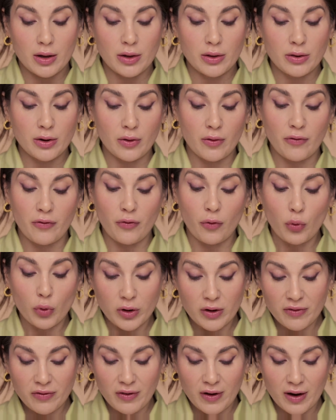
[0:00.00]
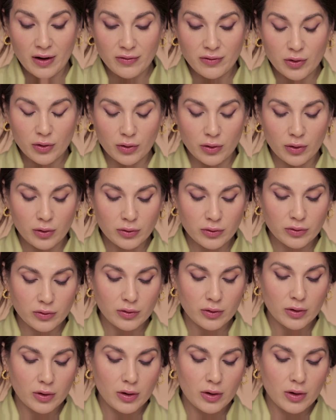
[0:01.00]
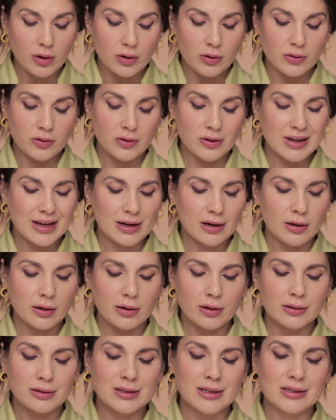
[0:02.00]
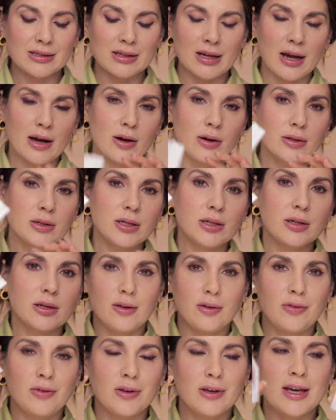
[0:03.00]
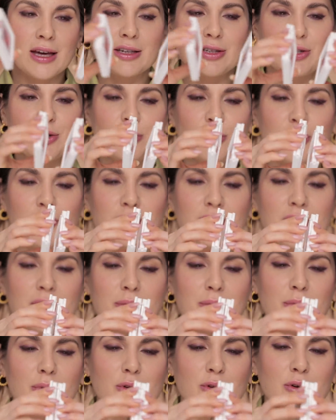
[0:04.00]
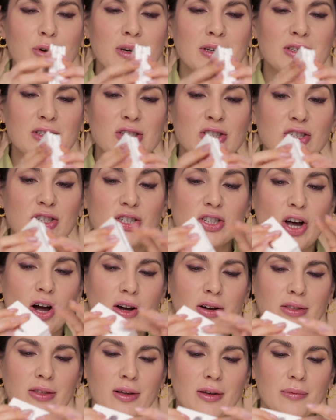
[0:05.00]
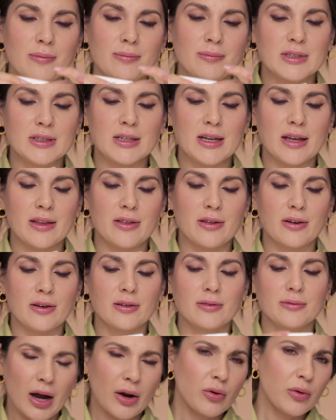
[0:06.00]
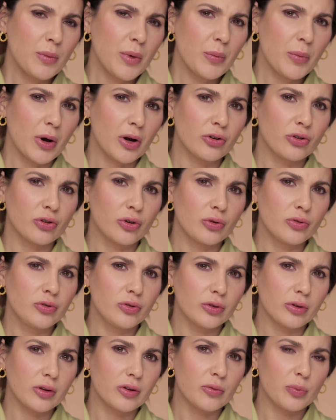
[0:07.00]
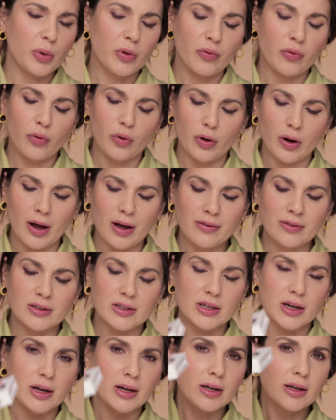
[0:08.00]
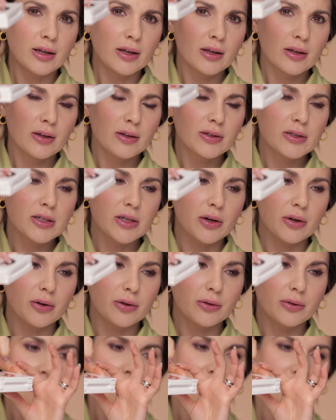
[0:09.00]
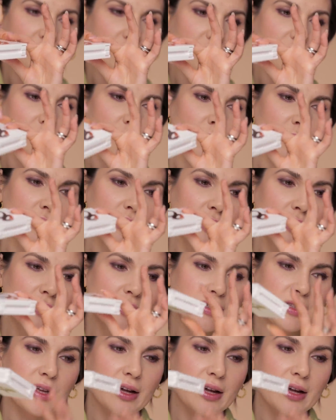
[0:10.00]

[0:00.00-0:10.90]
they are 45 euros, so you get a little discount. If you get 2 of them, you could stock them together. I remember I showed you this before, haven't I? So here's what it looks